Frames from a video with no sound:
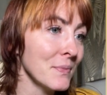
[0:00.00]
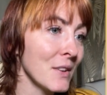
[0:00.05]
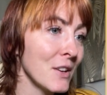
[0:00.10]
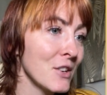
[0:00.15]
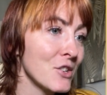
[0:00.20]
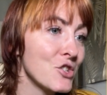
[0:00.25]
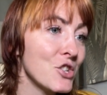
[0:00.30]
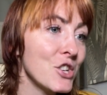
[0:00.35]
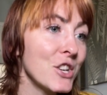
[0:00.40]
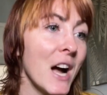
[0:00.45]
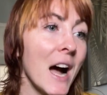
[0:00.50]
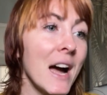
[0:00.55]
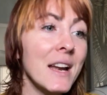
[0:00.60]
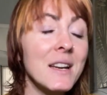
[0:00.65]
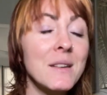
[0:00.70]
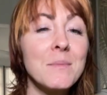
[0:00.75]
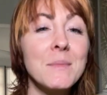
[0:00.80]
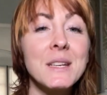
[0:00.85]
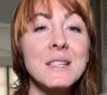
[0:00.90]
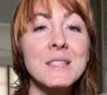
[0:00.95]
She
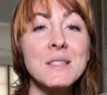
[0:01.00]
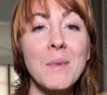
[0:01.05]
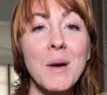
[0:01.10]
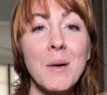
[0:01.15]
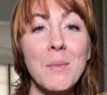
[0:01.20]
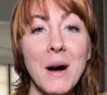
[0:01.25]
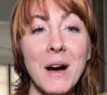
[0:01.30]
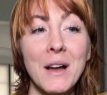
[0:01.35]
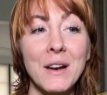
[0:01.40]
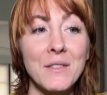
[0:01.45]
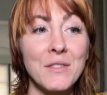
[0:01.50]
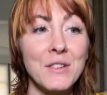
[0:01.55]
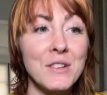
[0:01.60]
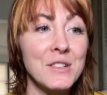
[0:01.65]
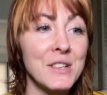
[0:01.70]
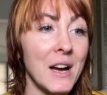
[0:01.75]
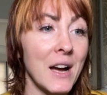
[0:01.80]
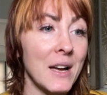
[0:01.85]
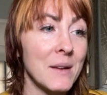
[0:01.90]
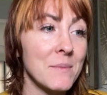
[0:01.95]
guided me into my body a few
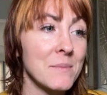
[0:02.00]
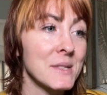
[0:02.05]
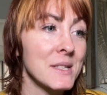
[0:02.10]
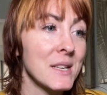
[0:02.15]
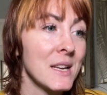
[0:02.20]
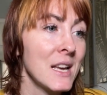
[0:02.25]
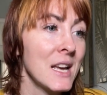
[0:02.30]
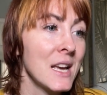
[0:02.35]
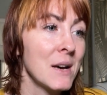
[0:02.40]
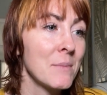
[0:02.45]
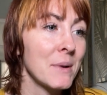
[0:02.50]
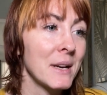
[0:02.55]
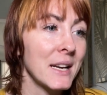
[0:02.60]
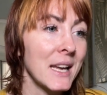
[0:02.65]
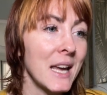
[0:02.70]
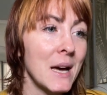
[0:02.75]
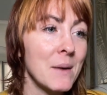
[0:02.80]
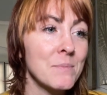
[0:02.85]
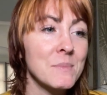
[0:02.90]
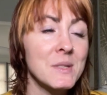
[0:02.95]
times, but I
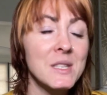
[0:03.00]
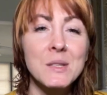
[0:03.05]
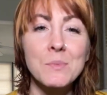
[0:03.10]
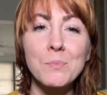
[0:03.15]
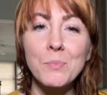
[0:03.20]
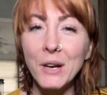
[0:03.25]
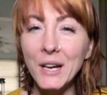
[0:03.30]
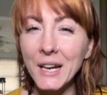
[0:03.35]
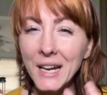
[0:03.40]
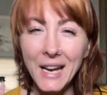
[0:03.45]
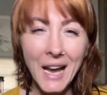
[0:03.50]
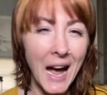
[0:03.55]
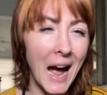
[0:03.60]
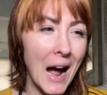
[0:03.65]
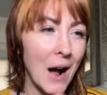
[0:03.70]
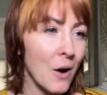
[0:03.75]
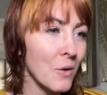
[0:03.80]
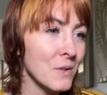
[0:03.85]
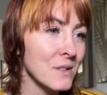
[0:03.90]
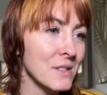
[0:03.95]
kept springing
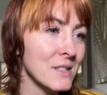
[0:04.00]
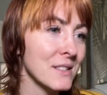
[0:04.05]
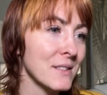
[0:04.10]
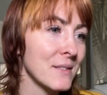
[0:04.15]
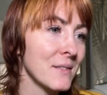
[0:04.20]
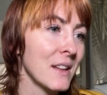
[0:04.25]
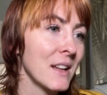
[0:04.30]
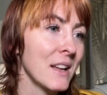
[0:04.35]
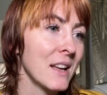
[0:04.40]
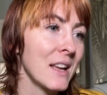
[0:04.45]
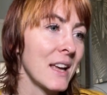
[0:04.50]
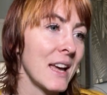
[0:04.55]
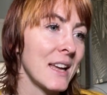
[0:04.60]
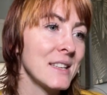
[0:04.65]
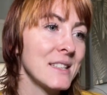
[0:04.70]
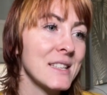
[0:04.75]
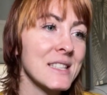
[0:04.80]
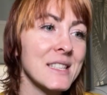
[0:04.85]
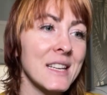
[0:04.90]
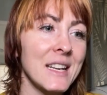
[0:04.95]
out
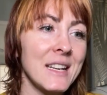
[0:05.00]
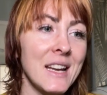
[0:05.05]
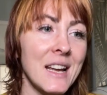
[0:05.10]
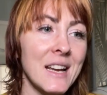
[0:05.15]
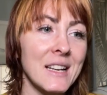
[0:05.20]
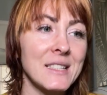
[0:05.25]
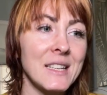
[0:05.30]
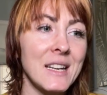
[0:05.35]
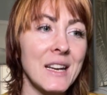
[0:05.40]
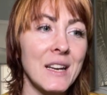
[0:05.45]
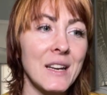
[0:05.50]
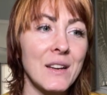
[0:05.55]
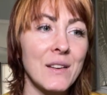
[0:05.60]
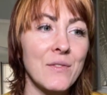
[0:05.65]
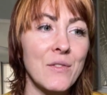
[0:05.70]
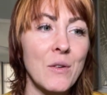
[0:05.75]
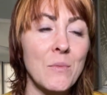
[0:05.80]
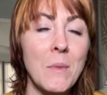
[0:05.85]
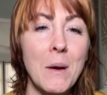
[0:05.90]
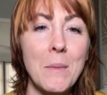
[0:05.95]
and disconnecting
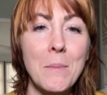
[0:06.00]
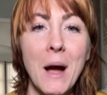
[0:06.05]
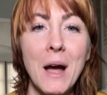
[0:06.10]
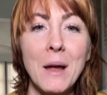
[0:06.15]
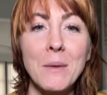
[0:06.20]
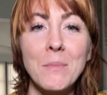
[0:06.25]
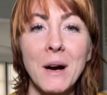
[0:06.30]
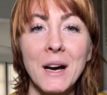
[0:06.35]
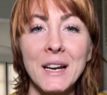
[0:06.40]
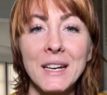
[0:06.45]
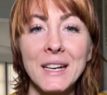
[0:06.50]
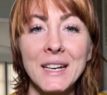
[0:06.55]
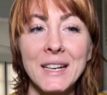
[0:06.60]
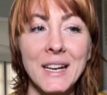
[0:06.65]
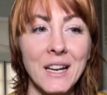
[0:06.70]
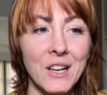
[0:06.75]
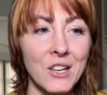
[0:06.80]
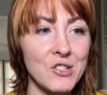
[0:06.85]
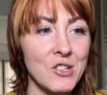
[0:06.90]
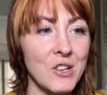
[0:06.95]
from my mind-body
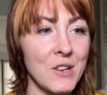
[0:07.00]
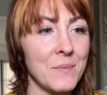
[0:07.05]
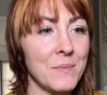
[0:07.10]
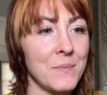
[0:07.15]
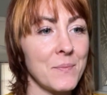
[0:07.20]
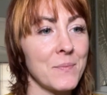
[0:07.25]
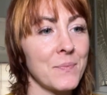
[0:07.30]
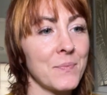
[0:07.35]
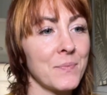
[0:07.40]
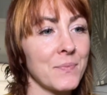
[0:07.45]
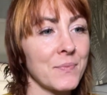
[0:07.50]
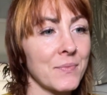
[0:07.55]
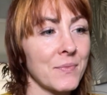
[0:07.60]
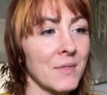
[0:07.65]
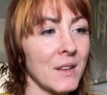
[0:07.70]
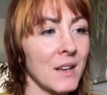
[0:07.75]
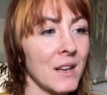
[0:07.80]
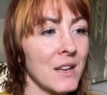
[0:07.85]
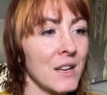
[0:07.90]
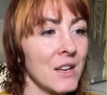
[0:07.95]
connection.
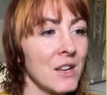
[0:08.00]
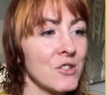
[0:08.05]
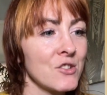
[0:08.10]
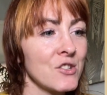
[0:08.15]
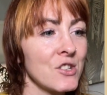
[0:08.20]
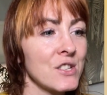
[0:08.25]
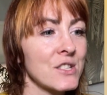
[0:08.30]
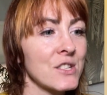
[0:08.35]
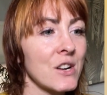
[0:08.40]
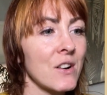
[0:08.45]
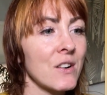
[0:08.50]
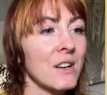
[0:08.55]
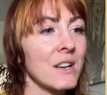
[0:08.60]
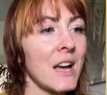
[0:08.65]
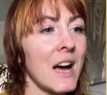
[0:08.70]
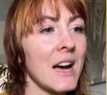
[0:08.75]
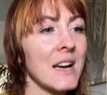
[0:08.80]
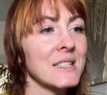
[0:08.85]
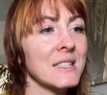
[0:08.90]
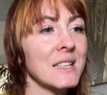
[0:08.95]
She started
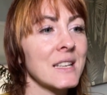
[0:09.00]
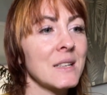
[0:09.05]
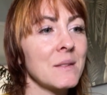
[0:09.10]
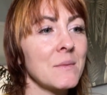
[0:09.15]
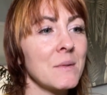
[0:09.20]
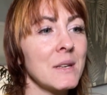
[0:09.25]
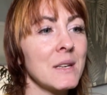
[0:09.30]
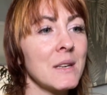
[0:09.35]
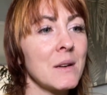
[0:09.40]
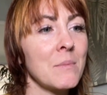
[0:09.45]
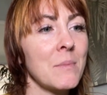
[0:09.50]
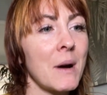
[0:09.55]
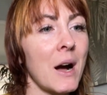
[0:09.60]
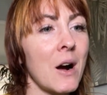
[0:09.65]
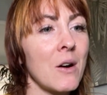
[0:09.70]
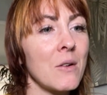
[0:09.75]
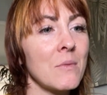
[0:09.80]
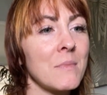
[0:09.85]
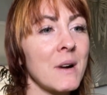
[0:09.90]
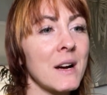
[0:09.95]
asking me
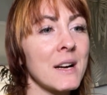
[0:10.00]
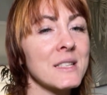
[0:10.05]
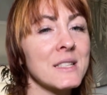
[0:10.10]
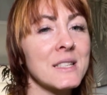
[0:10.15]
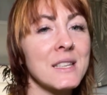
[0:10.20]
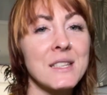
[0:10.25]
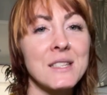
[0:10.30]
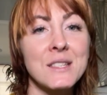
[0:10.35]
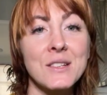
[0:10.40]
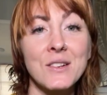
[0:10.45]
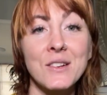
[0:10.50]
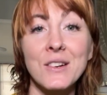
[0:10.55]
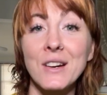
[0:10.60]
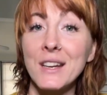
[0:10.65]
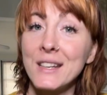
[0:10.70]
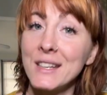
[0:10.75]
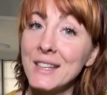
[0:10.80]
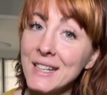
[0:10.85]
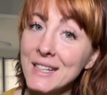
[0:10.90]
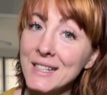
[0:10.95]
about my sister
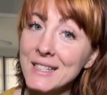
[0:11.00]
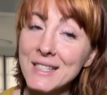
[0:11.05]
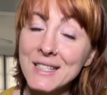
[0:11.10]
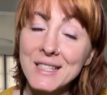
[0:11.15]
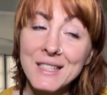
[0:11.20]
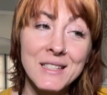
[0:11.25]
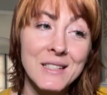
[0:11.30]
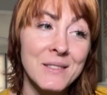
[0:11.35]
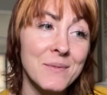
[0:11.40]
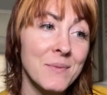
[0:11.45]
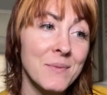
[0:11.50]
and niece,